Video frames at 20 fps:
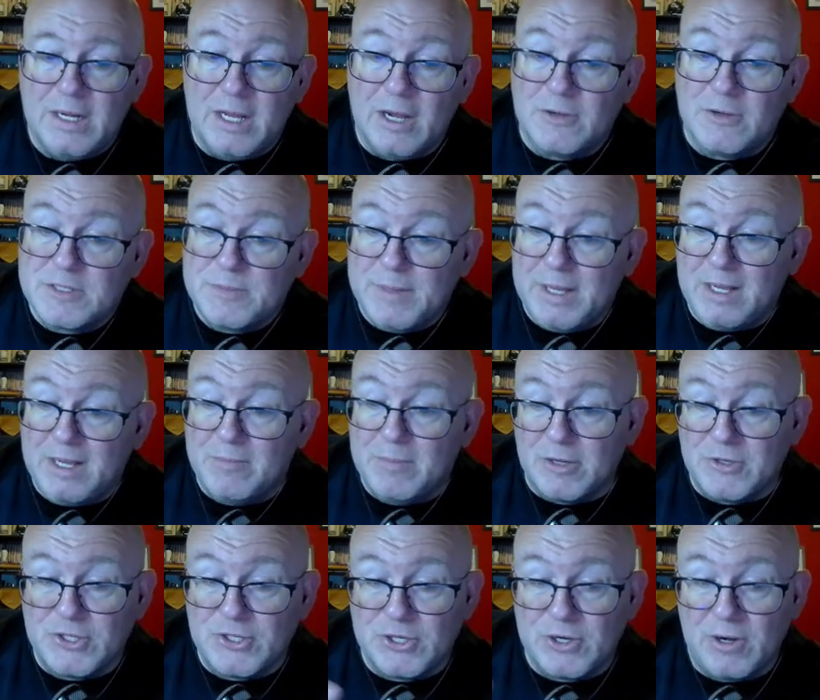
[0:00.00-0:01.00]
Now, speaking
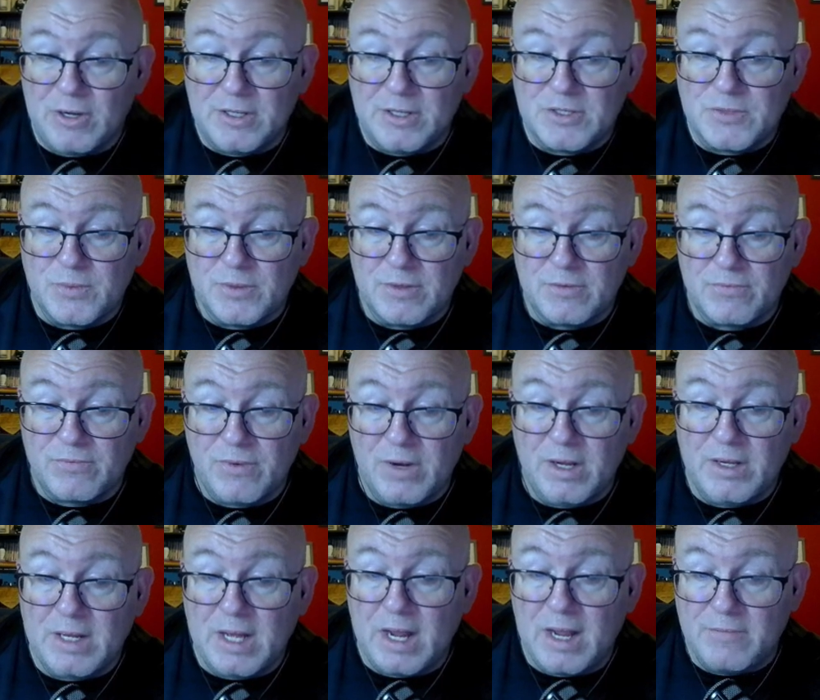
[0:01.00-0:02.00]
about sharing this with a
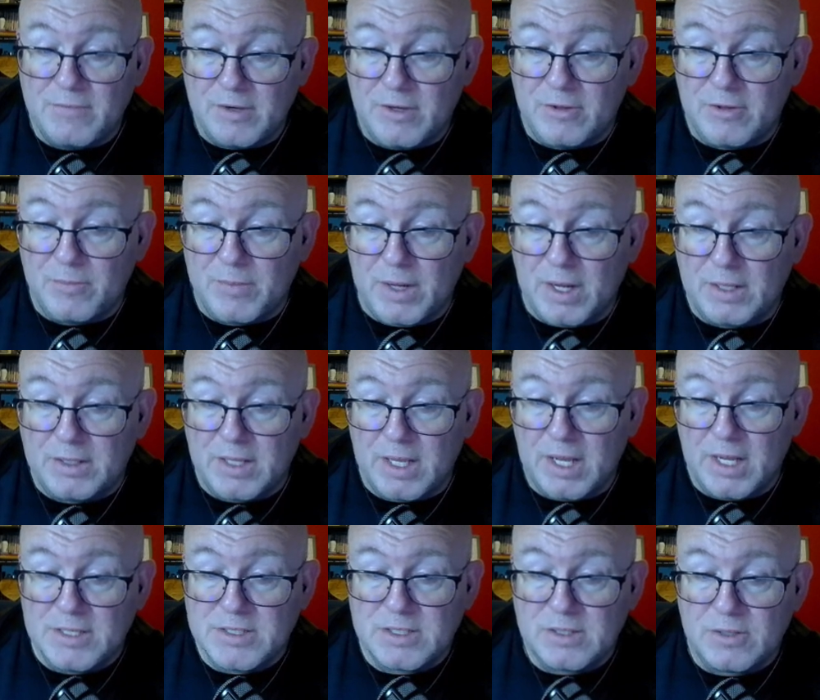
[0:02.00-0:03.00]
friend, I have another
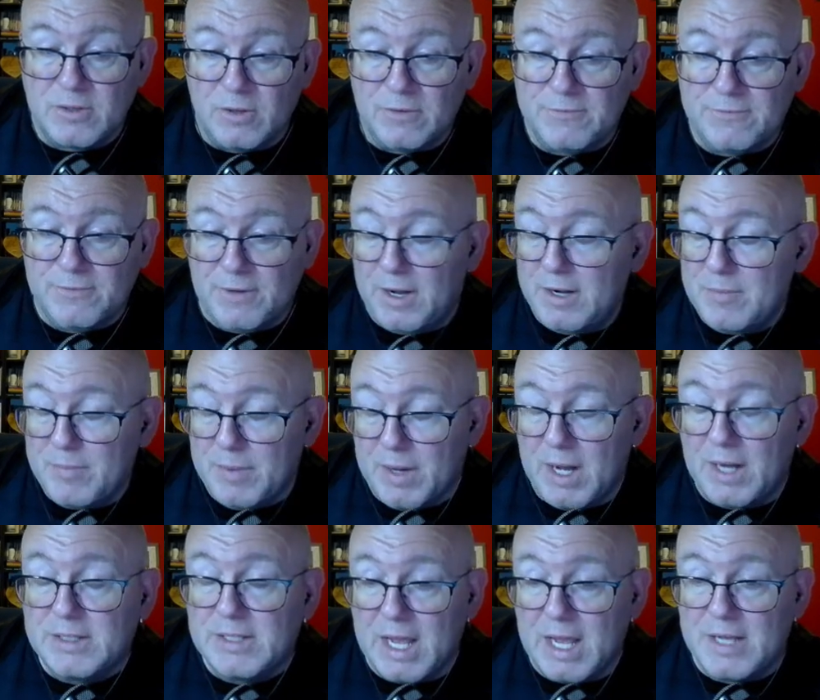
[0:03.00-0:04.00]
podcast called Find a
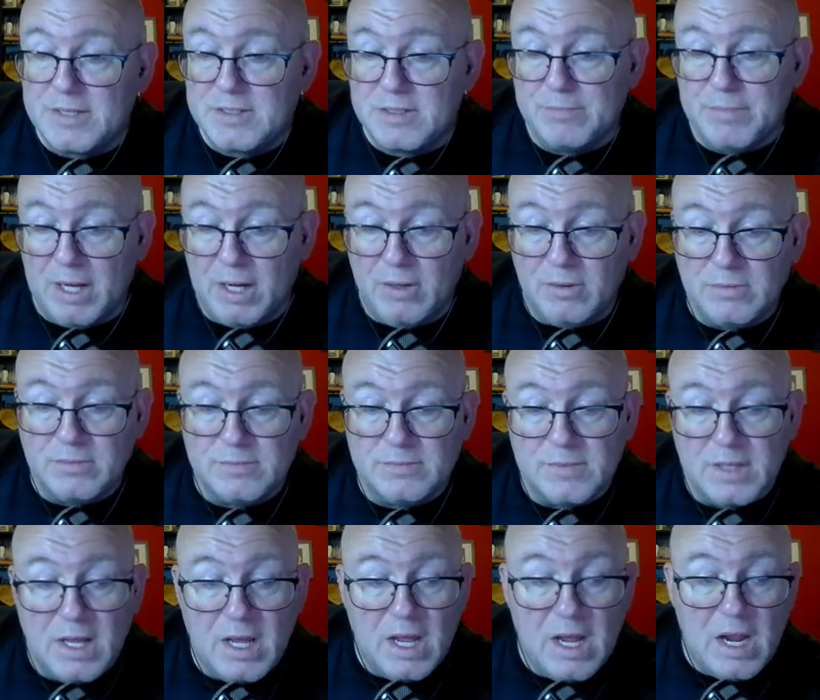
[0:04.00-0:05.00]
Podcast About.
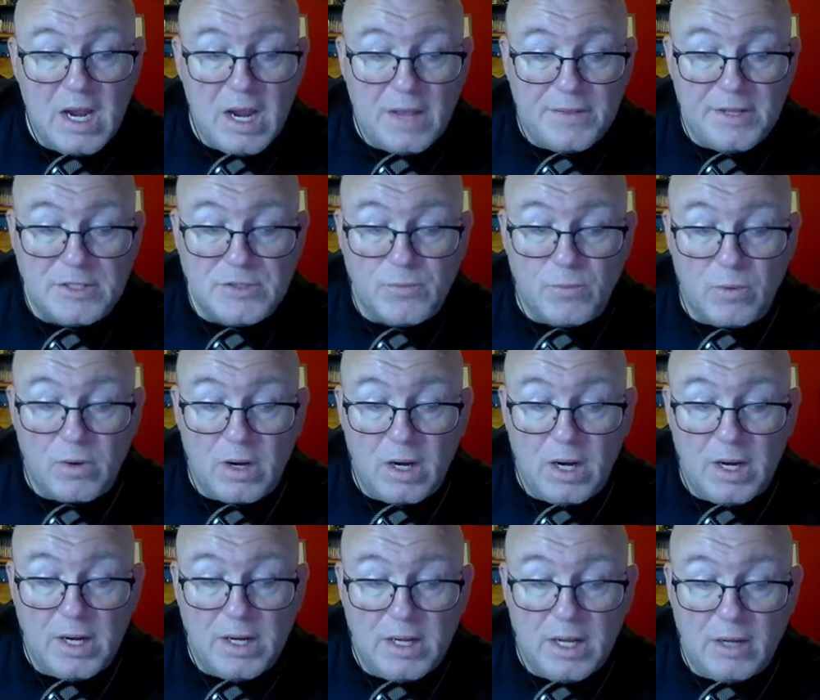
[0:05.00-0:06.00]
And that's where
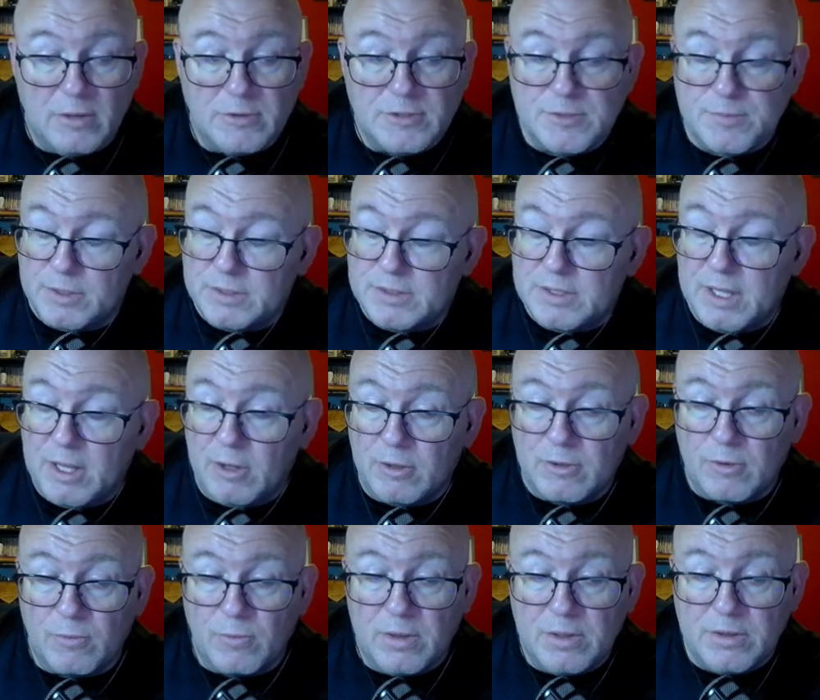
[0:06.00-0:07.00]
I outsmart the
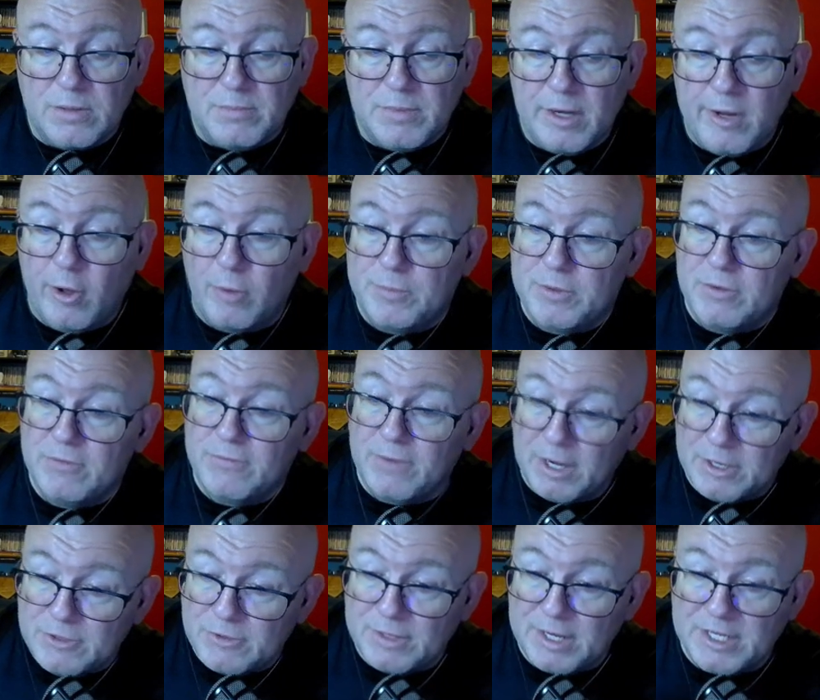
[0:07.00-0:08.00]
algorithm and help you
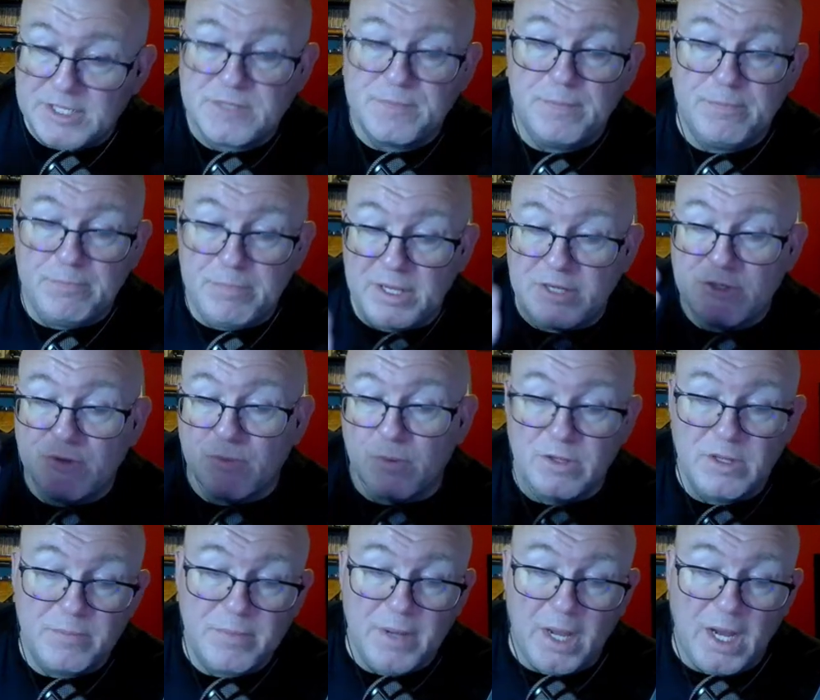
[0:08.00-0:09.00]
find your next
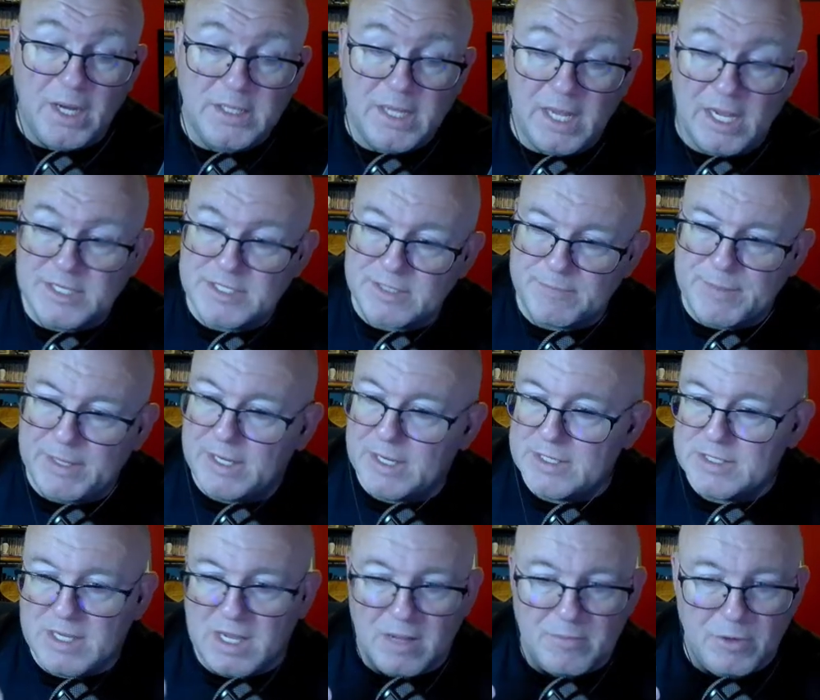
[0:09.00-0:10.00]
binge-worthy podcast,
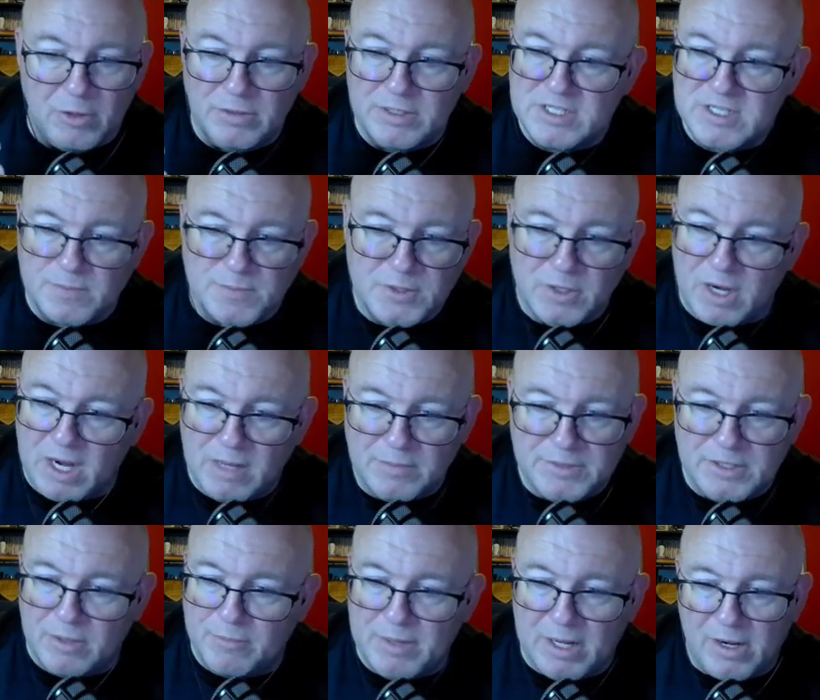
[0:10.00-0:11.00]
because I'm only
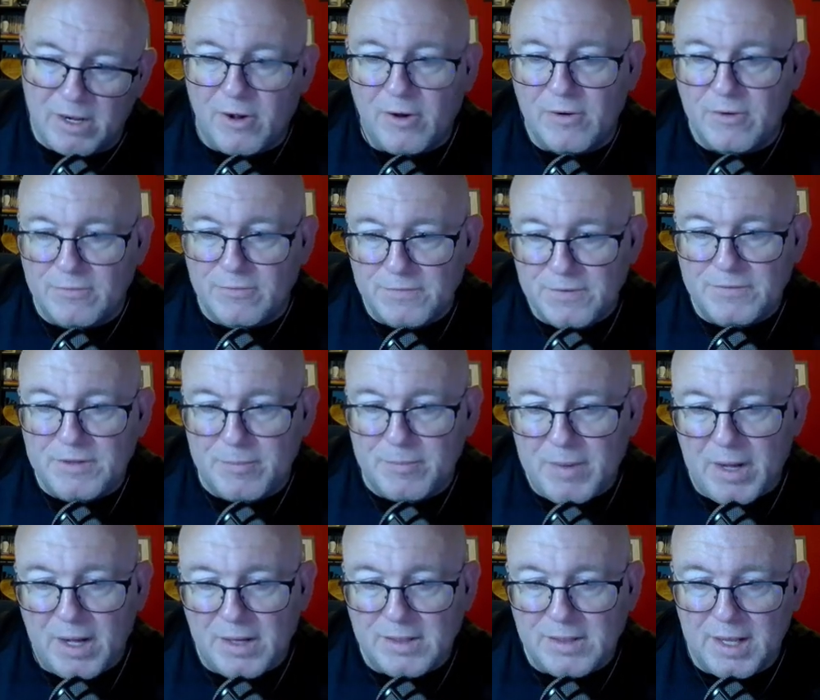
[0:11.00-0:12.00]
subscribed to about 150
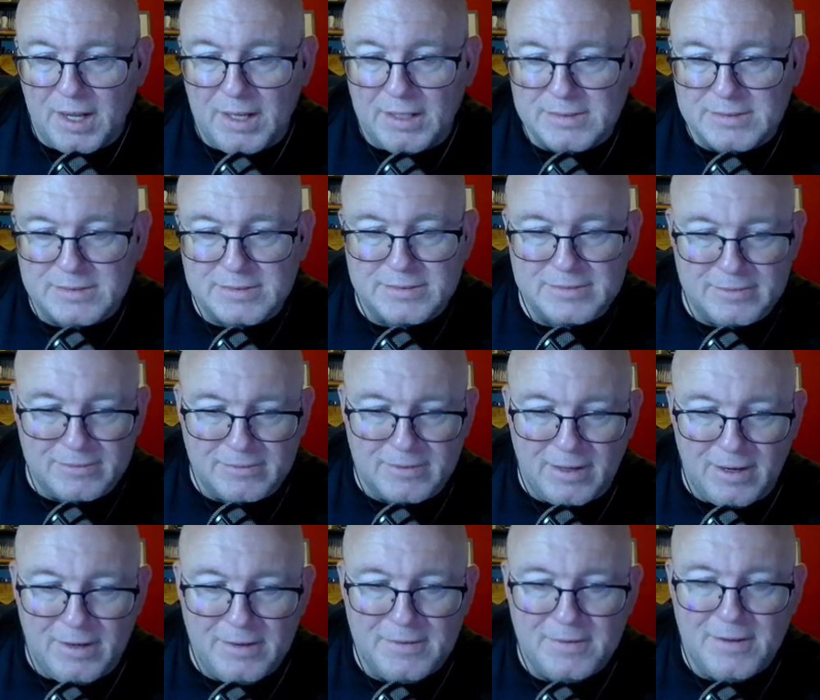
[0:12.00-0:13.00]
podcasts,
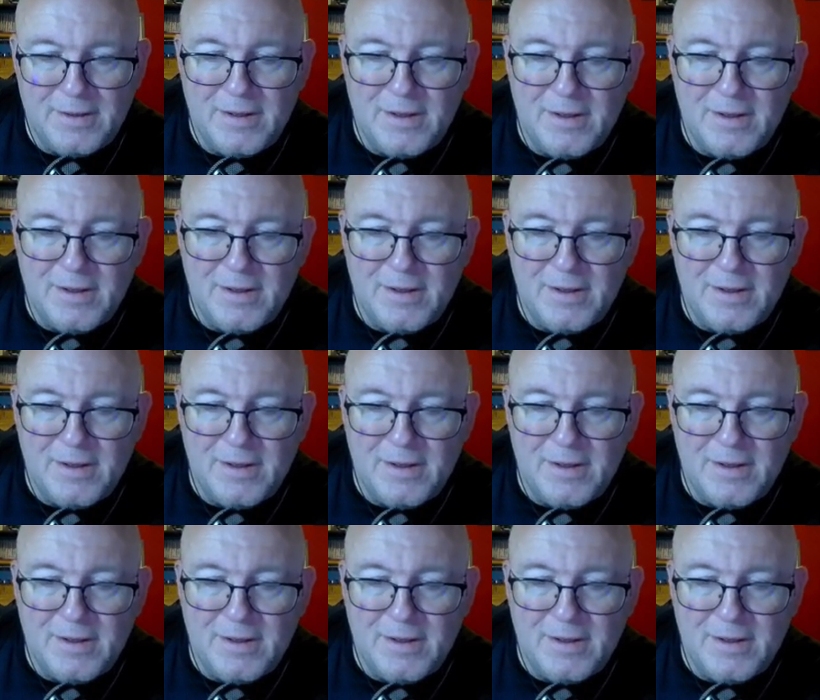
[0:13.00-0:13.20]
okay?